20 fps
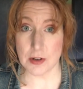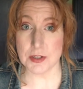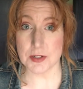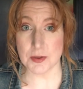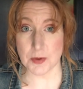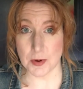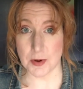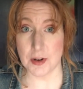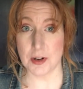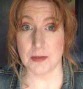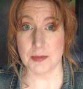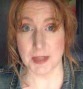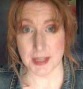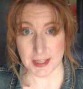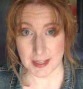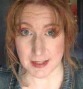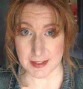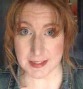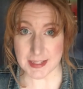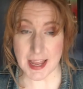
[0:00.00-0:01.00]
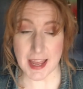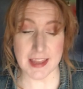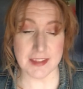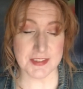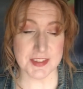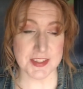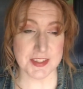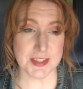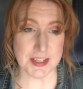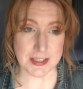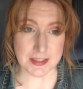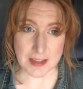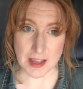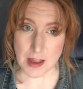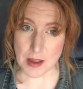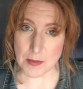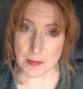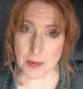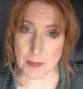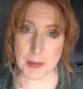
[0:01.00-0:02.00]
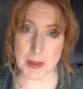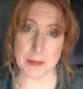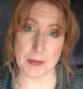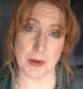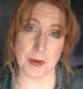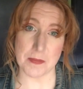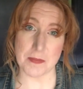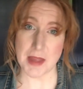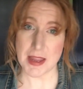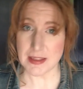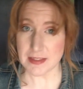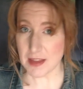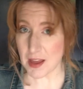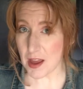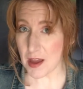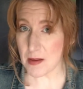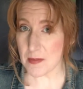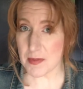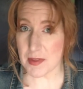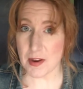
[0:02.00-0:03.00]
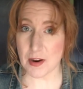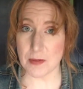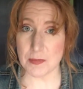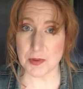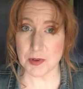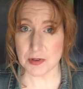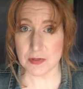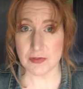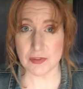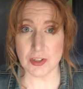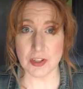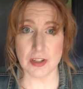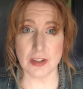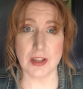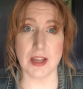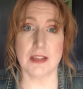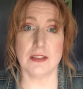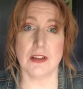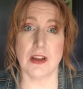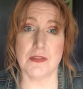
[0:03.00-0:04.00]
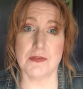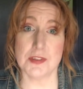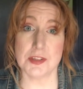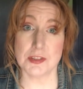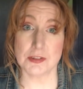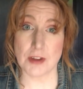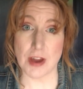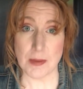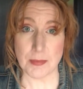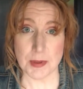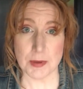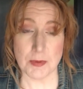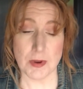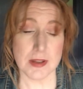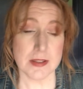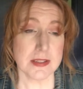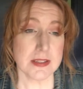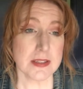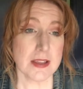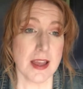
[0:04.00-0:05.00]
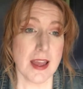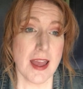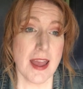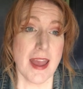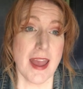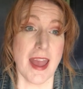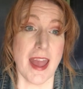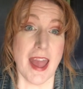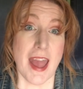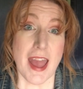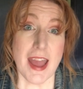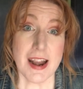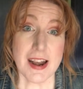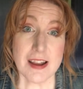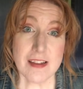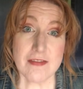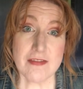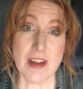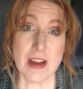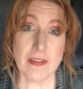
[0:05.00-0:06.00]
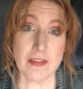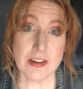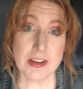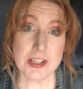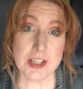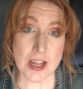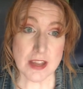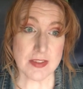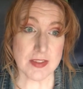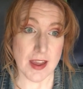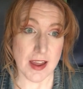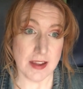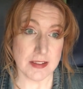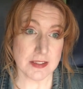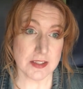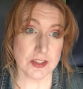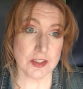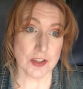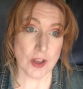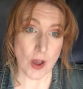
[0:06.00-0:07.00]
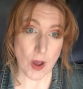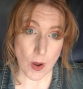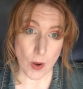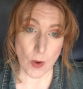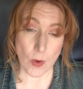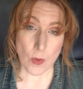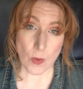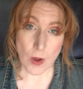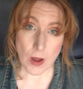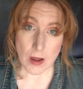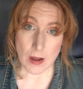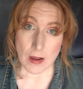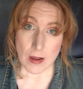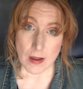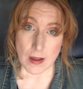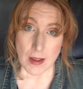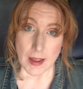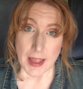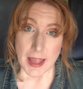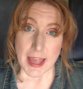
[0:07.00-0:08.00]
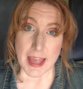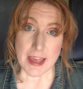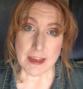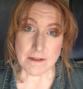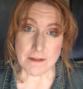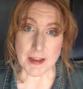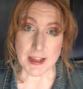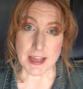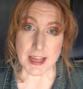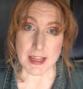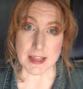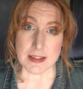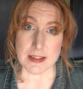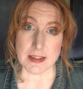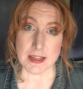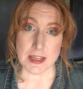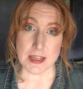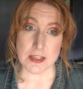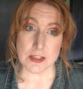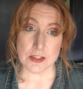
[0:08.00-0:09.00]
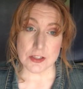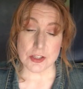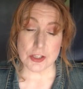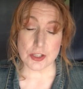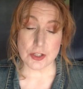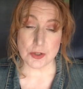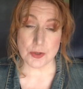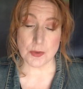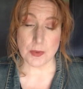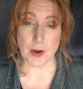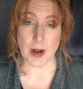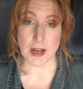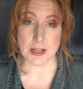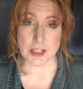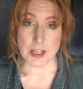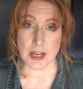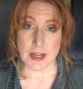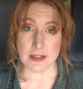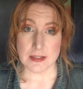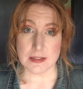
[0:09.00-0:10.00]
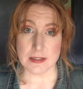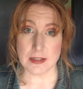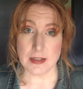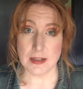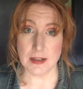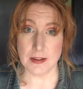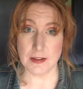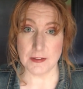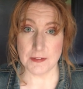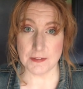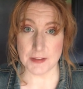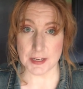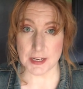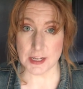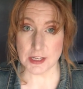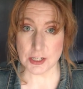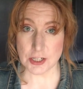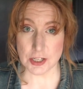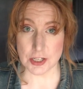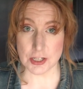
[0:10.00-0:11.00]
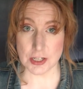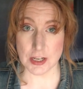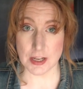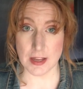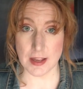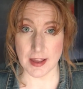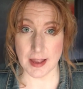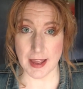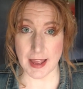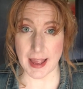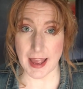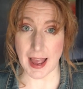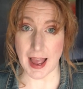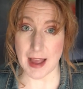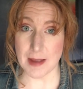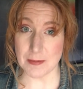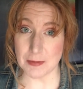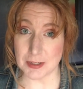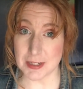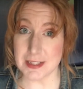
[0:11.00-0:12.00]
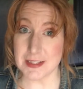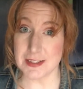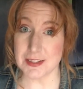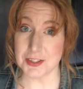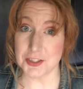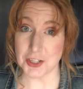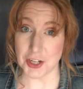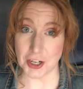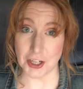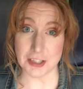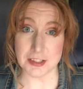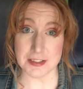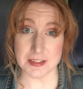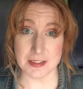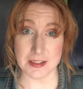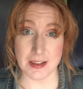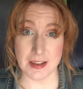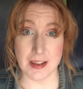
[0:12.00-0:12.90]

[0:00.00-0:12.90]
to corner blanket. I have seen them, people make them, they're beautiful. I love the scrappy ones. And I've never done that. So if I get these two projects finished, I'm gonna start